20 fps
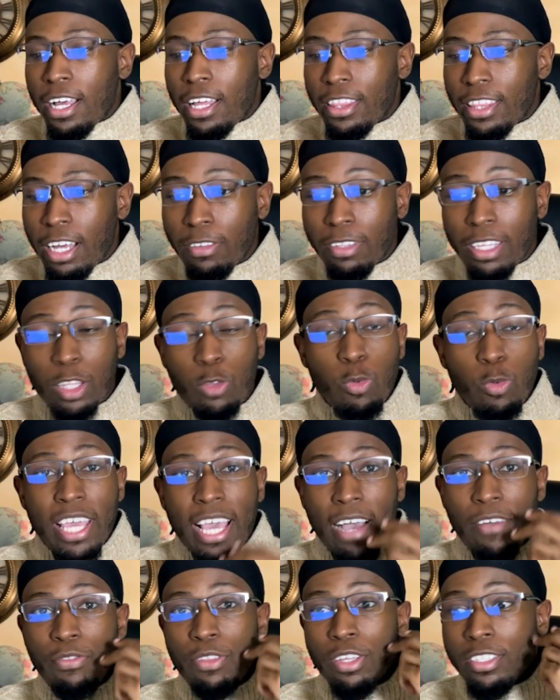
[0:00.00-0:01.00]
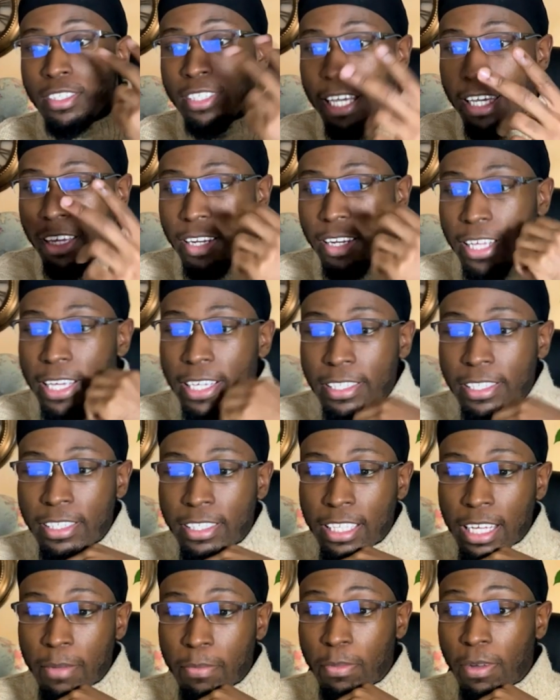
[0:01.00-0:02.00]
Now that we have the second easy
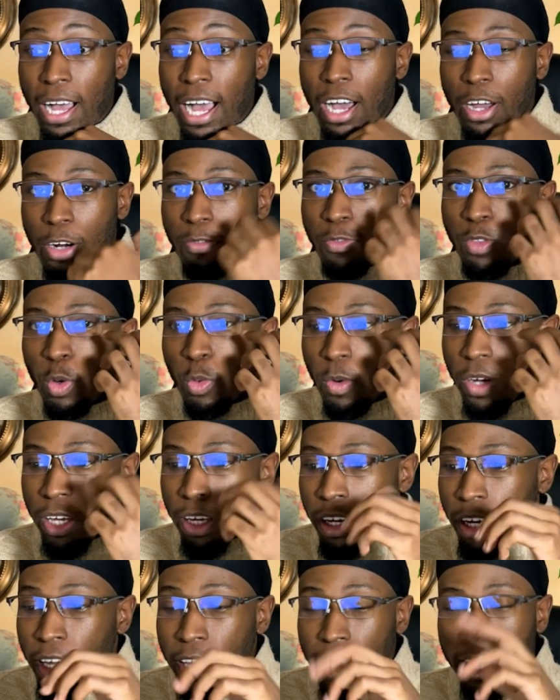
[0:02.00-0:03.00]
step out of the way,